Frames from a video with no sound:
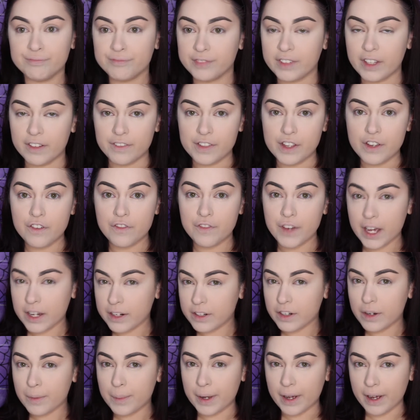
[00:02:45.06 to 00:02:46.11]
the
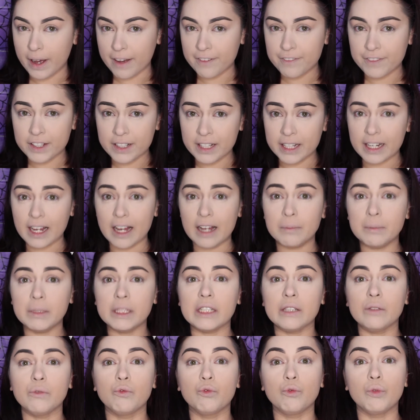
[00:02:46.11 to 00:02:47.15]
viewfinder, but I feel like I'm
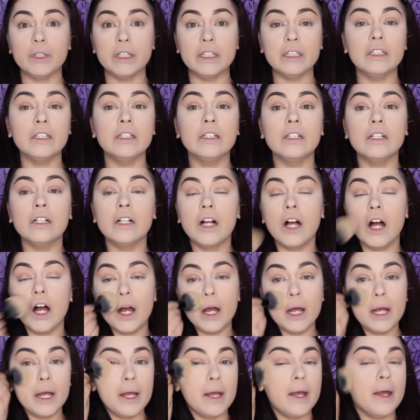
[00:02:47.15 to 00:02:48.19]
looking real
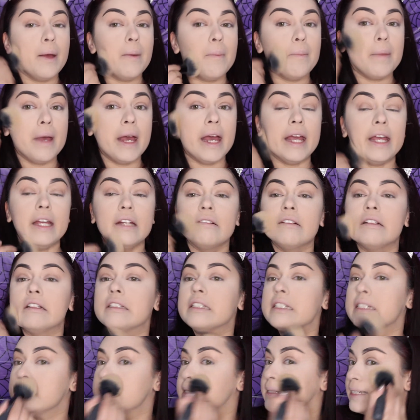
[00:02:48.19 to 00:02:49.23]
pale
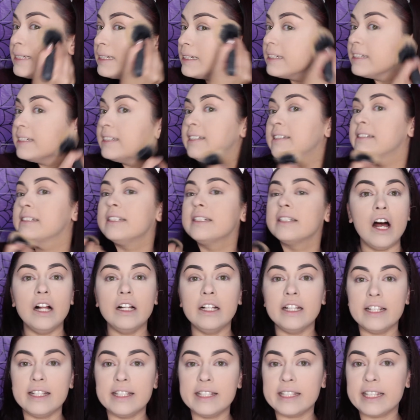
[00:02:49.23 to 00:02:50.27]
today. All
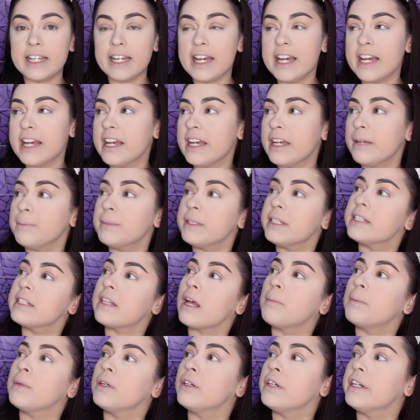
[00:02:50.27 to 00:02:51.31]
has came,
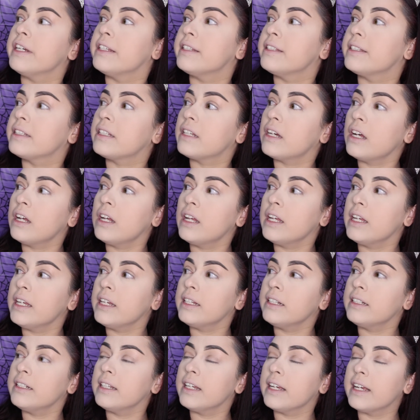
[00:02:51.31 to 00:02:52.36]
summer is
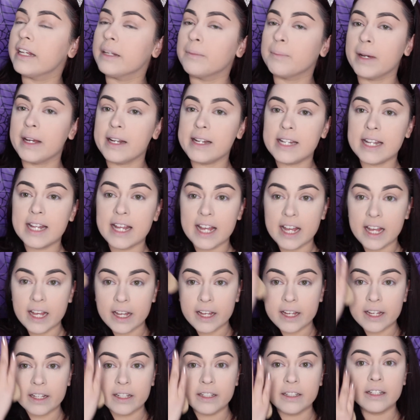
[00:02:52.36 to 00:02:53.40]
gone, and my
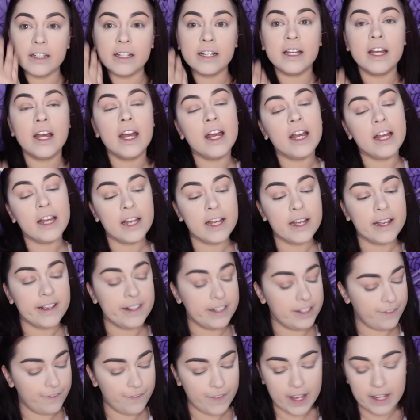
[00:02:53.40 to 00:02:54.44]
tan
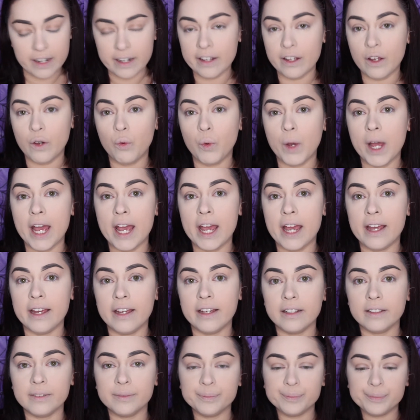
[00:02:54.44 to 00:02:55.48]
is fading
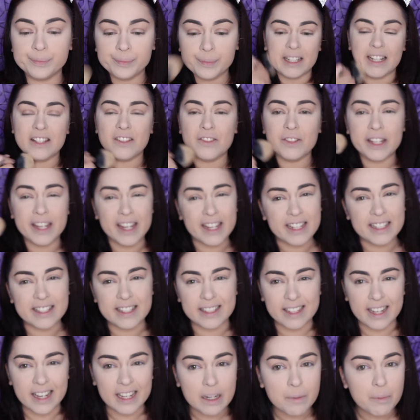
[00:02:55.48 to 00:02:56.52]
away. That's okay, because I
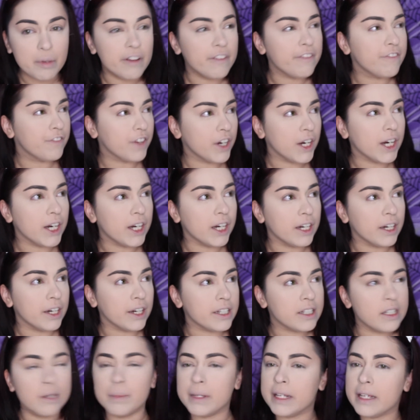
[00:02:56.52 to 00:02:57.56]
kind of prefer
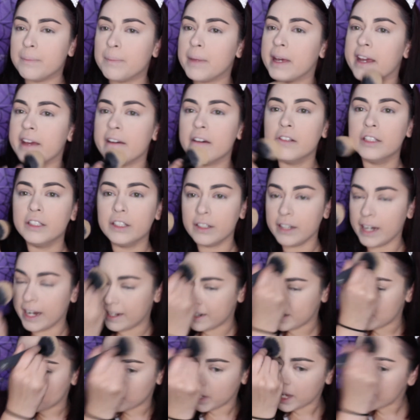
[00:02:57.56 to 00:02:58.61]
to be paler
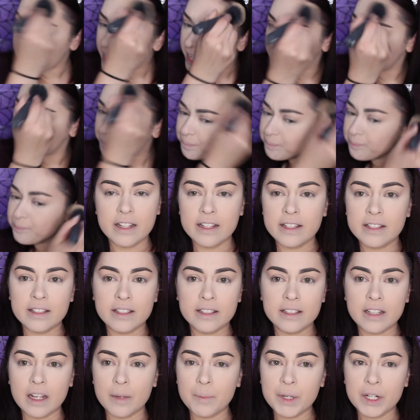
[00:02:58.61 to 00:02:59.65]
anyway. This
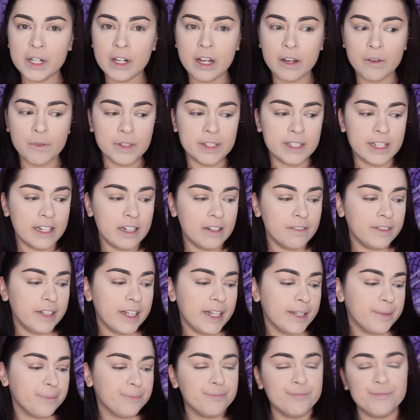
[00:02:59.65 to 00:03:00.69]
summer I was kind of
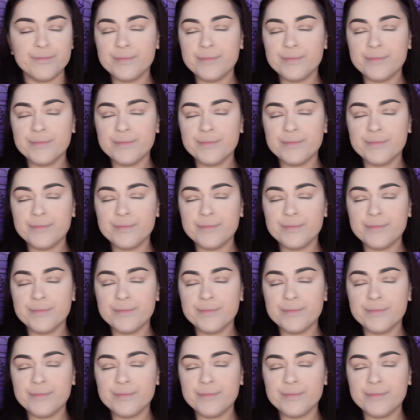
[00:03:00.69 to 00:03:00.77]
like,